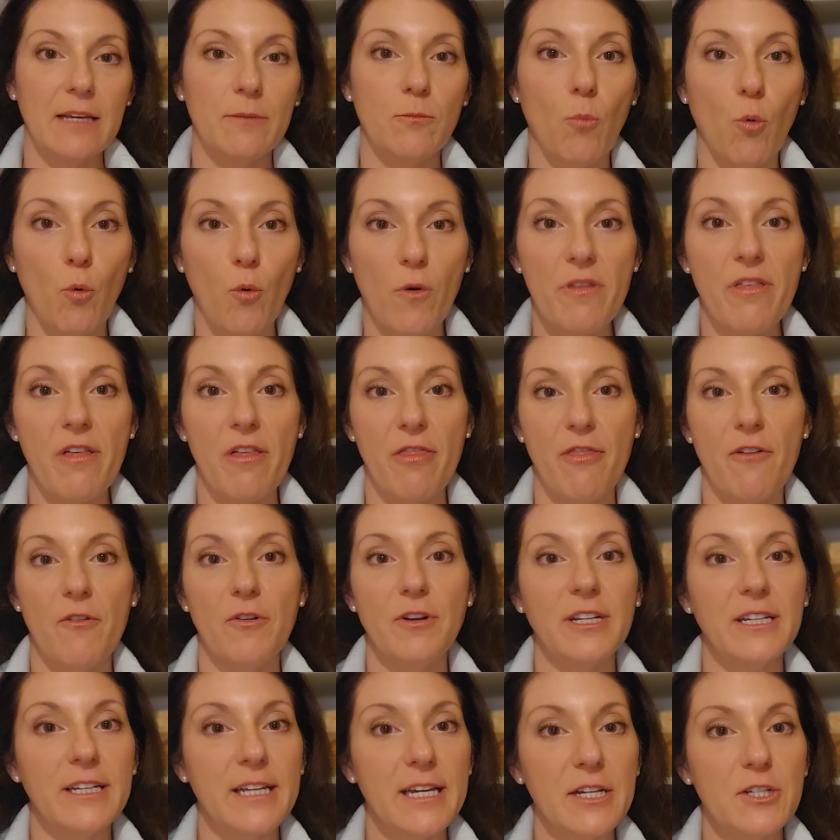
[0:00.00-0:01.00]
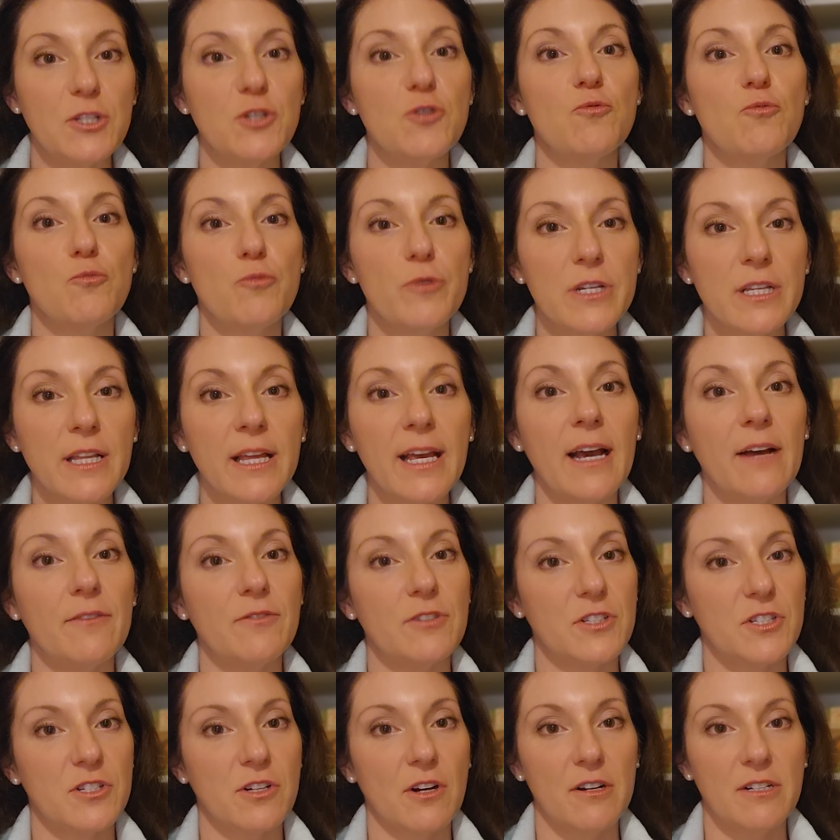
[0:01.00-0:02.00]
more than 30 days, you really have
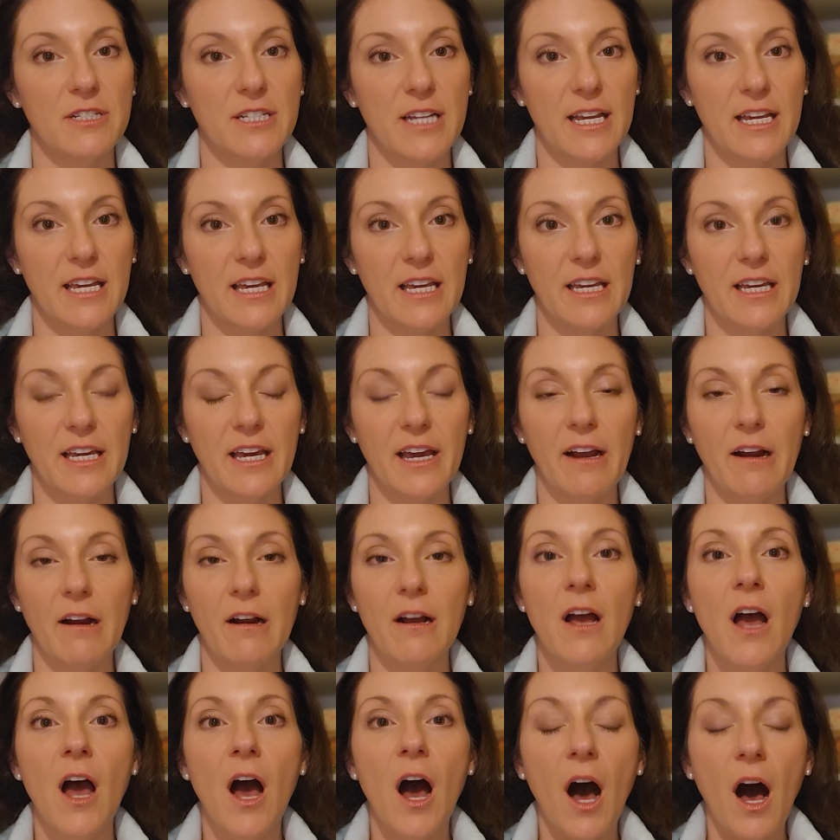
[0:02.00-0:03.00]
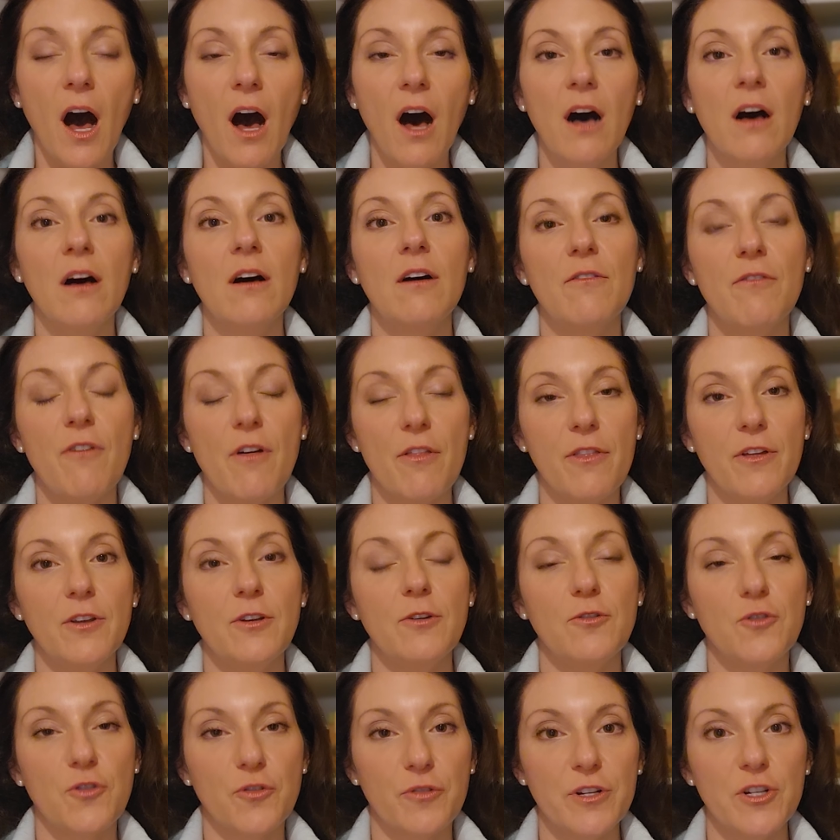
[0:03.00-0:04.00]
to start taking care of the
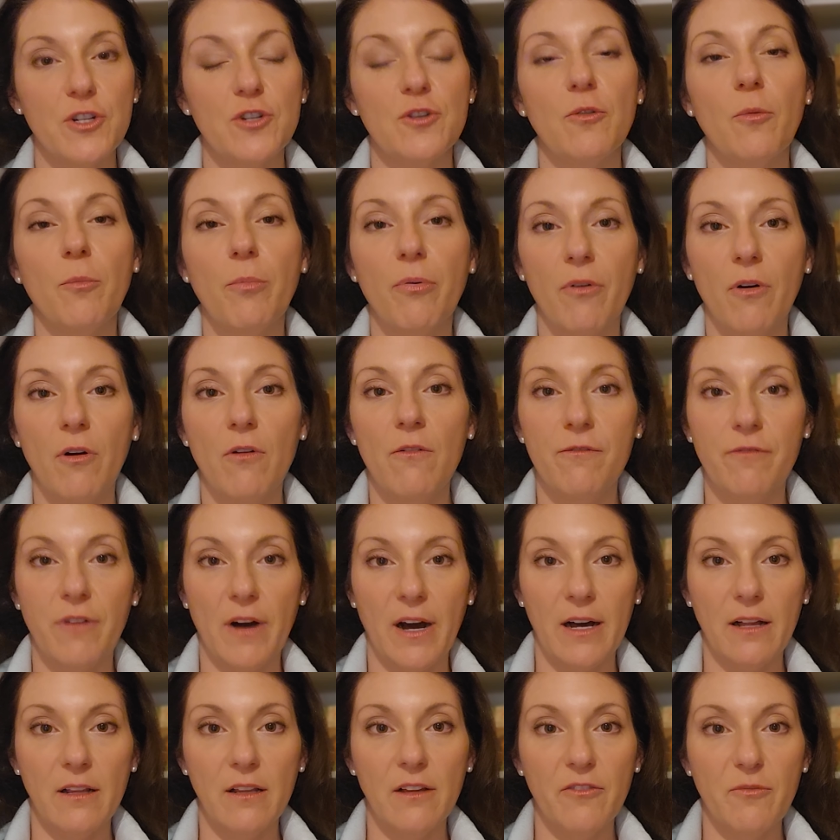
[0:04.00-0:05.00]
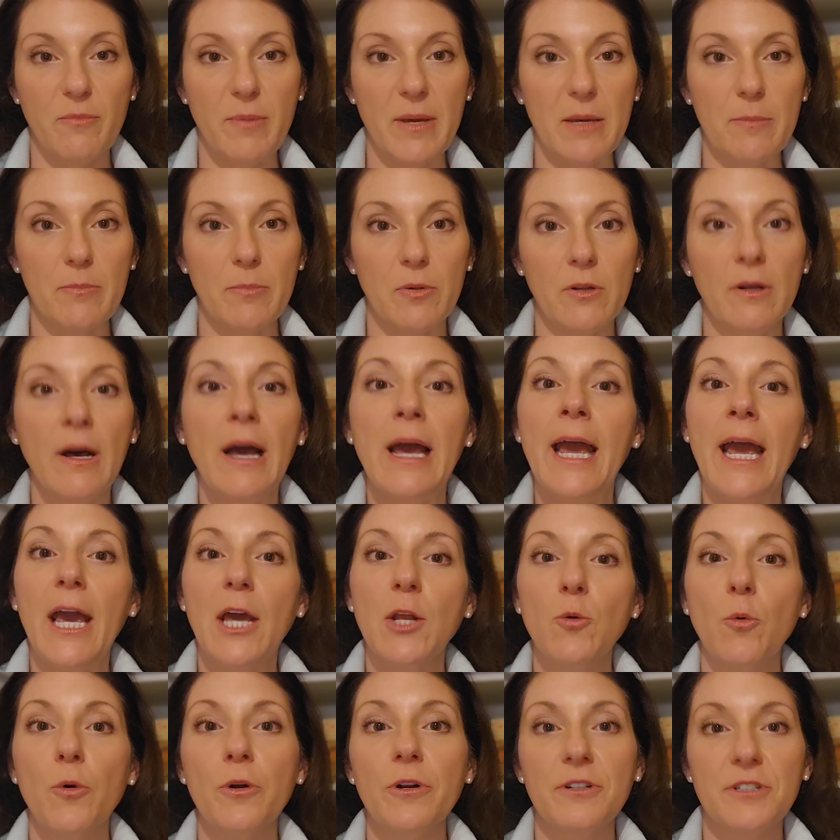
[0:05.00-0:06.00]
nutritional profile of people
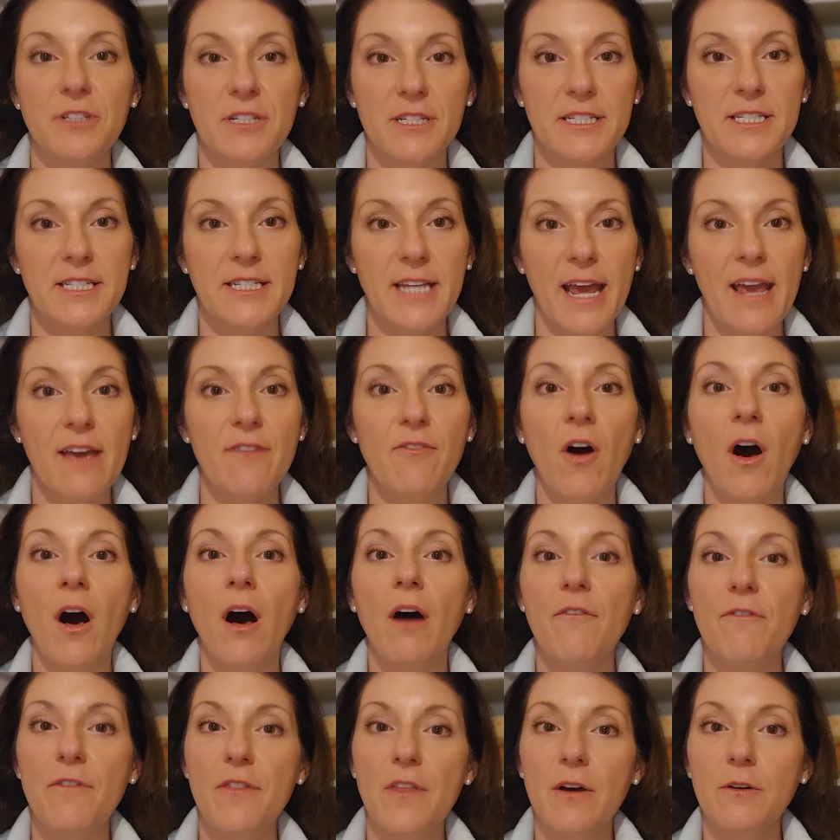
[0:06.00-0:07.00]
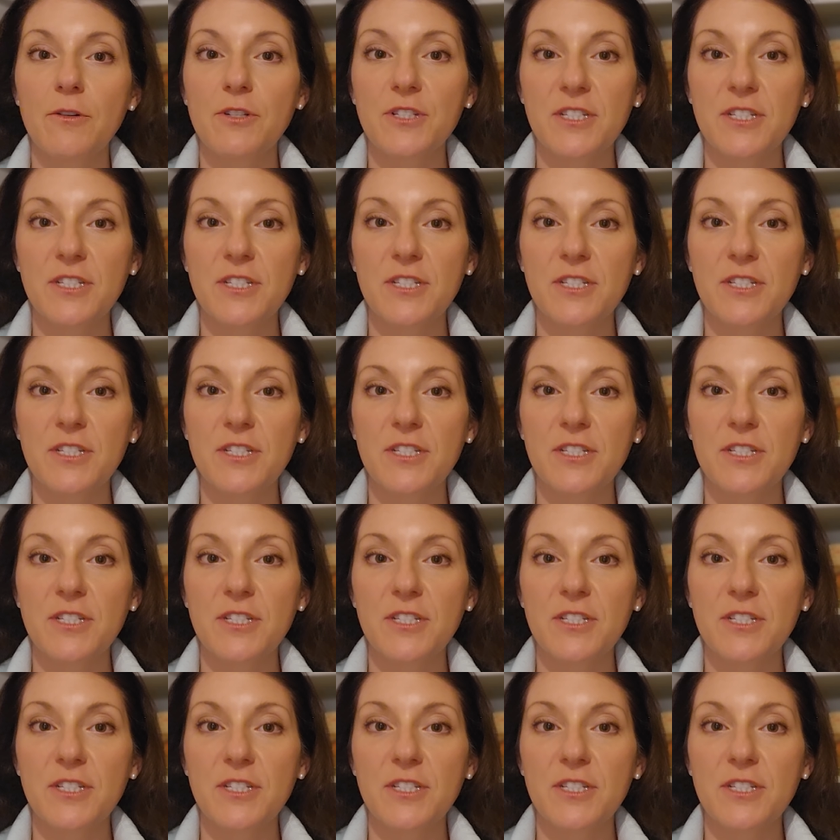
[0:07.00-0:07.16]
in order to stave off those